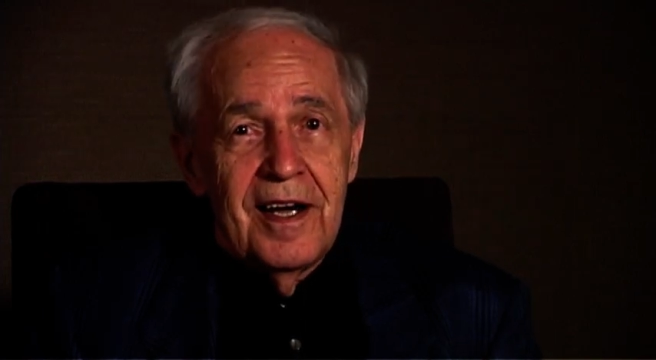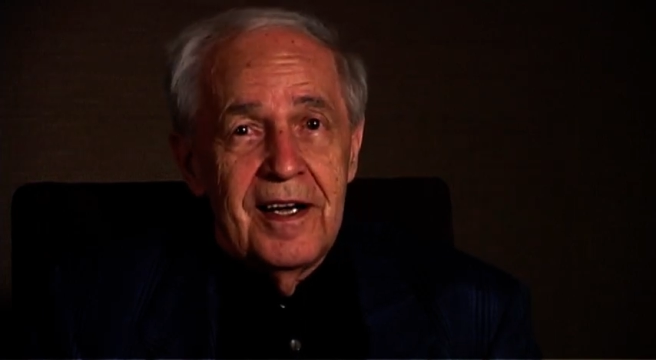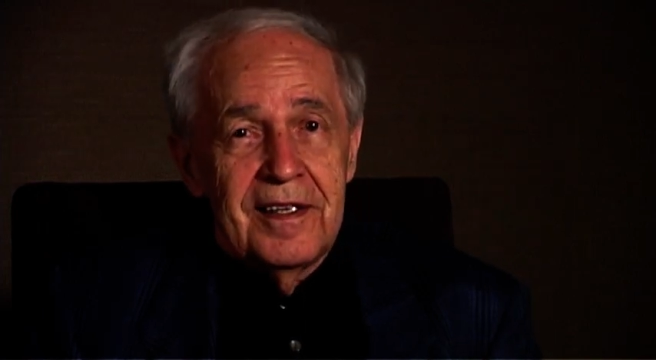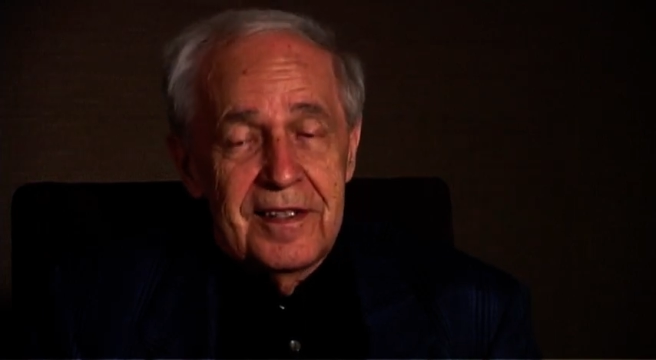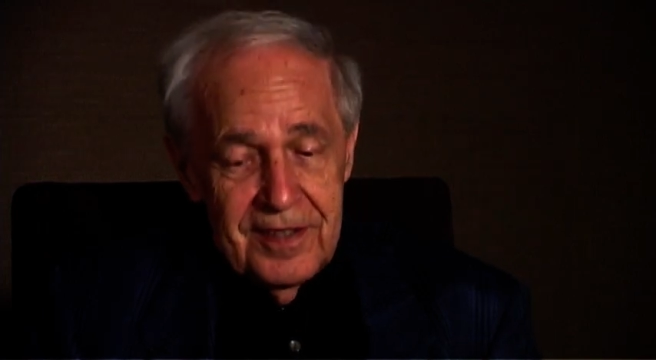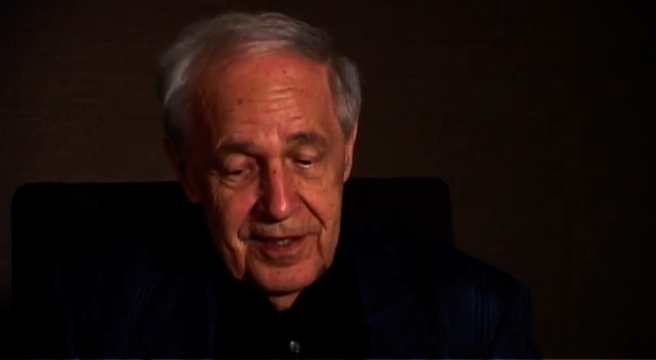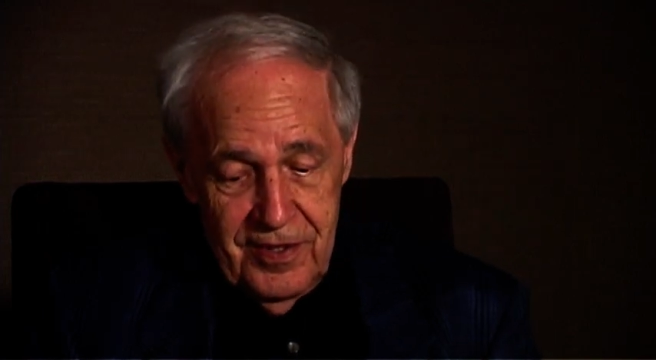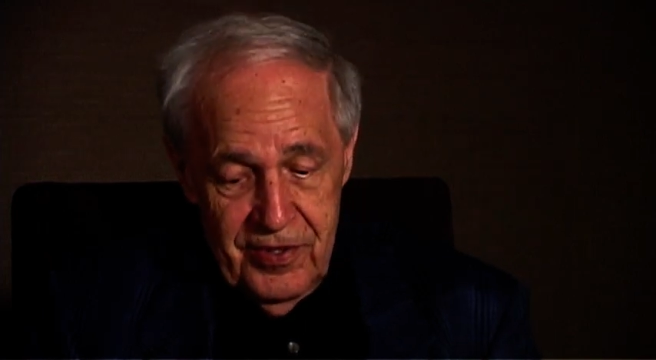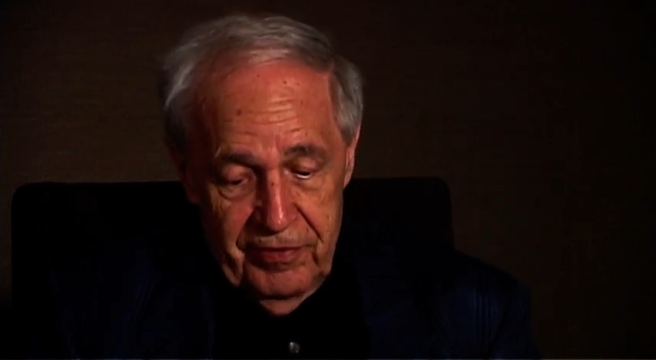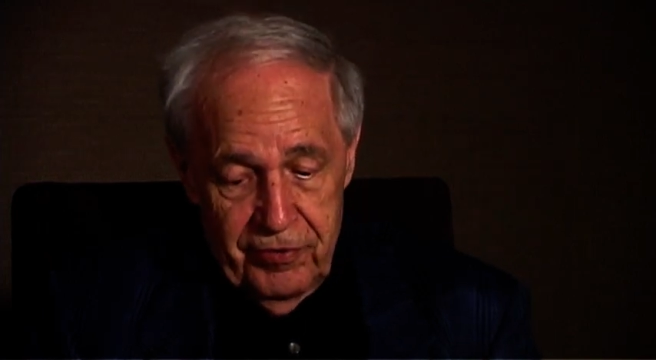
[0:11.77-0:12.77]
And
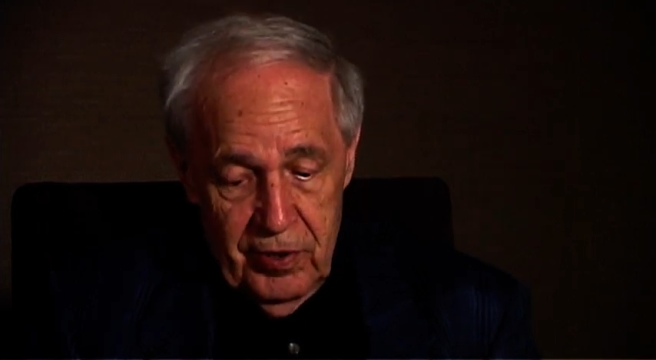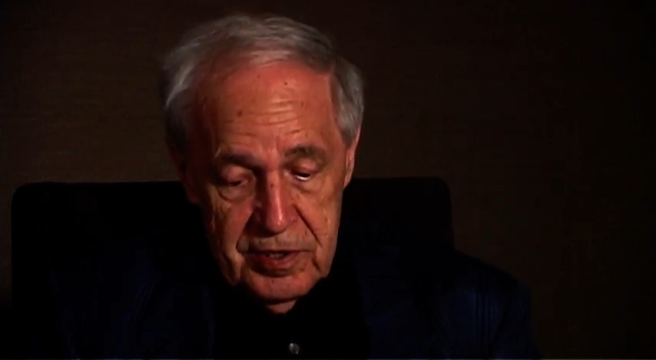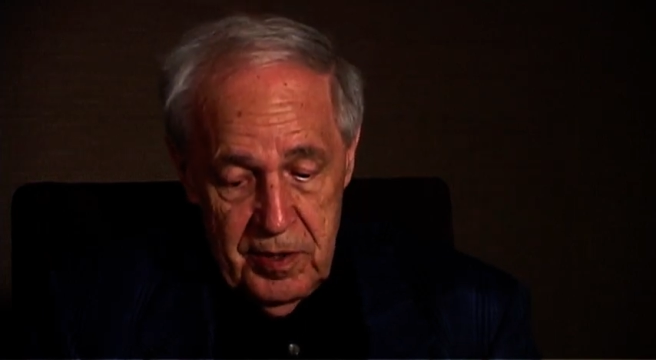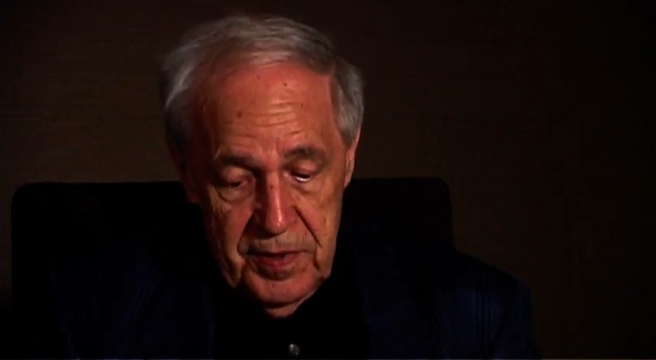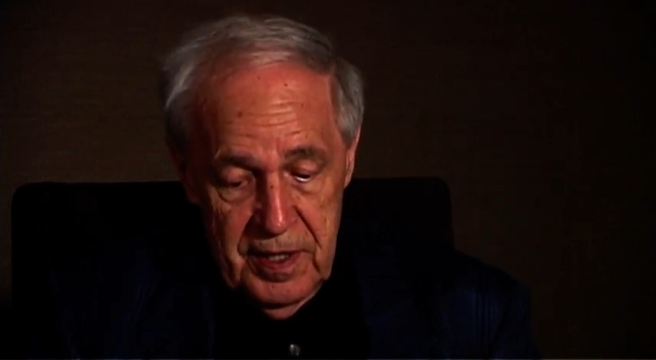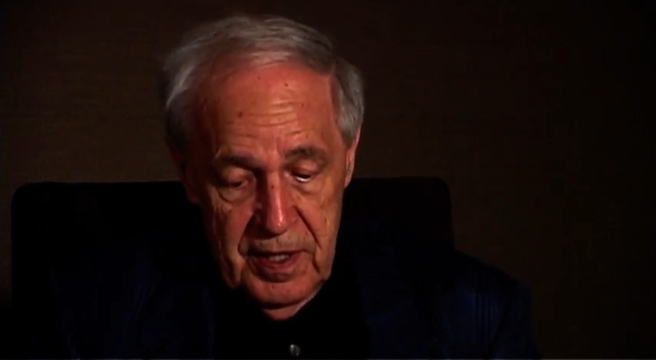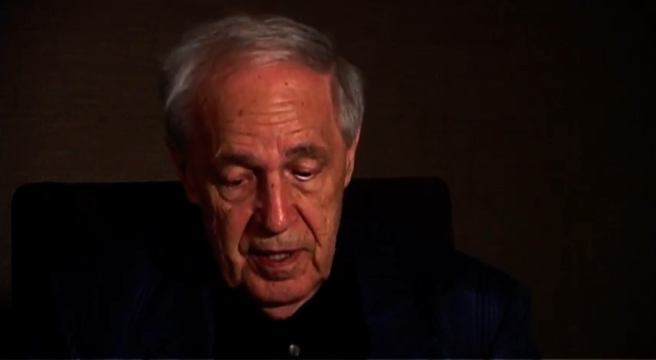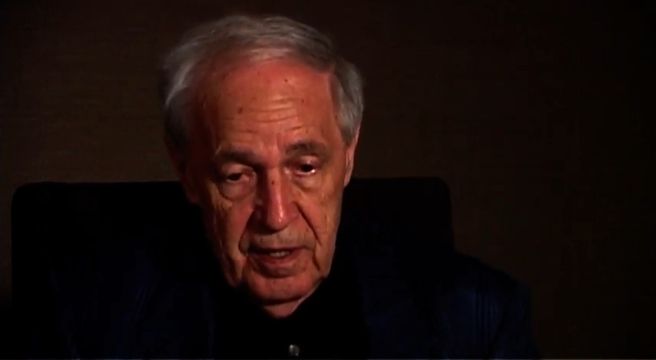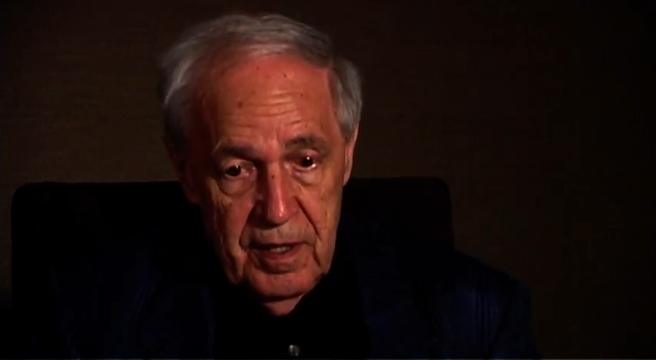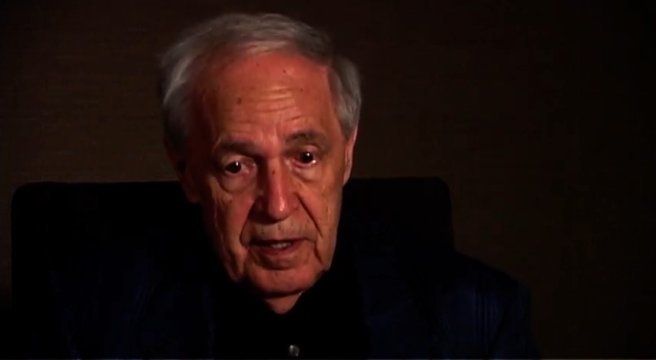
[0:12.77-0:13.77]
therefore, I mean,
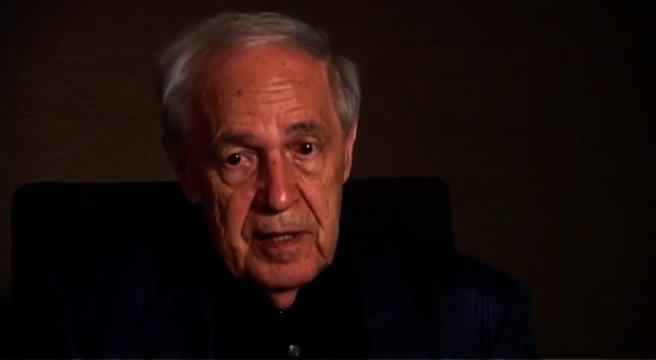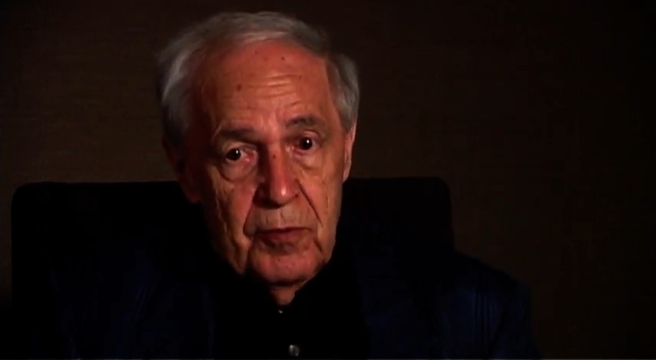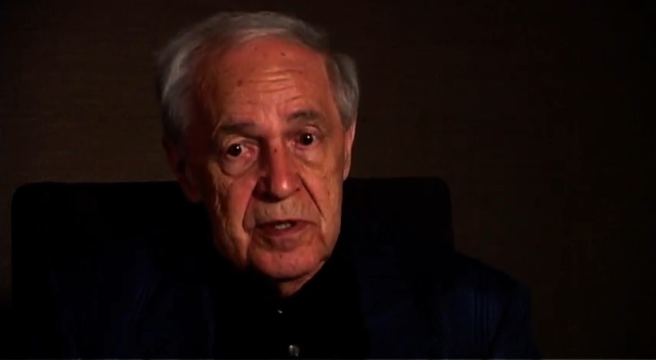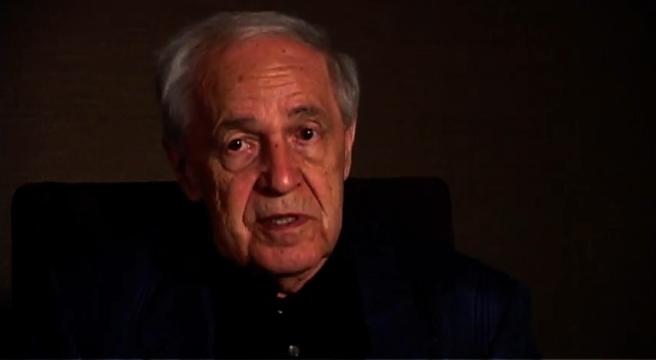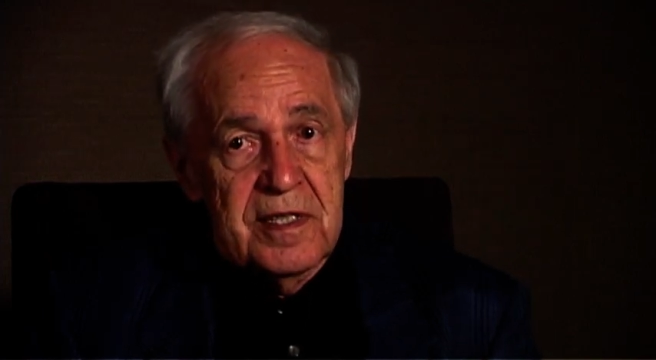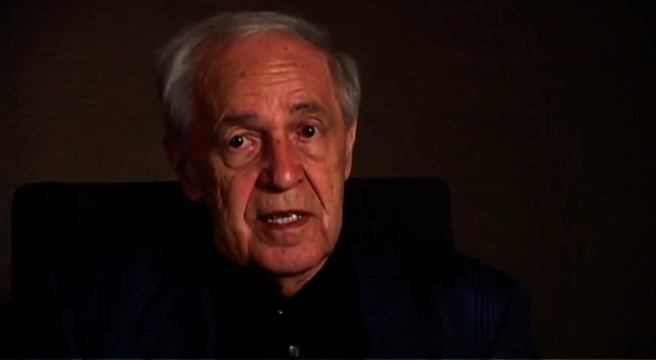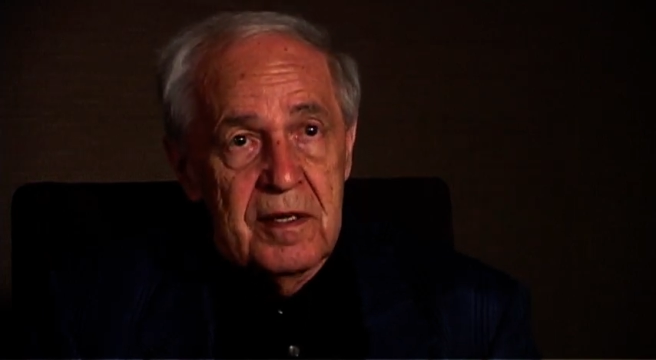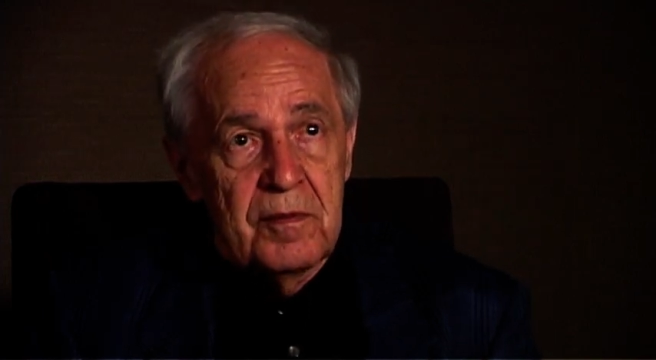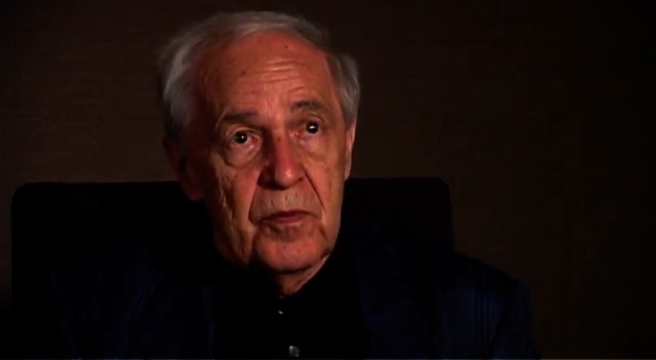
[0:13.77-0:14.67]
he was still,